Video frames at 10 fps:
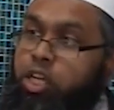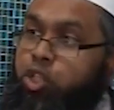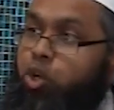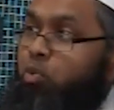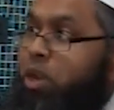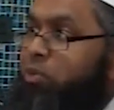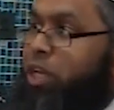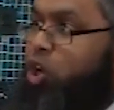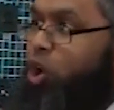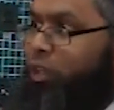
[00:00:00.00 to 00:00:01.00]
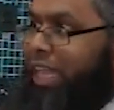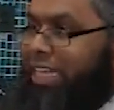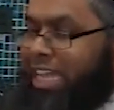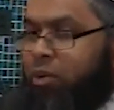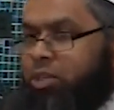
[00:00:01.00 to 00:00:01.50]
So when we know
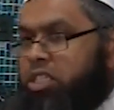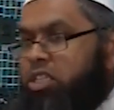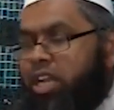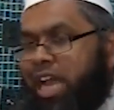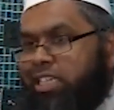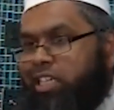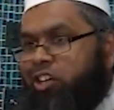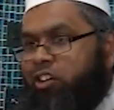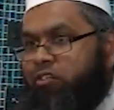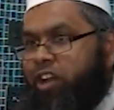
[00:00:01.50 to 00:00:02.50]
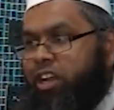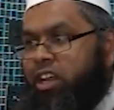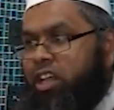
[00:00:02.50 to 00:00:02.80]
that our son has a girlfriend,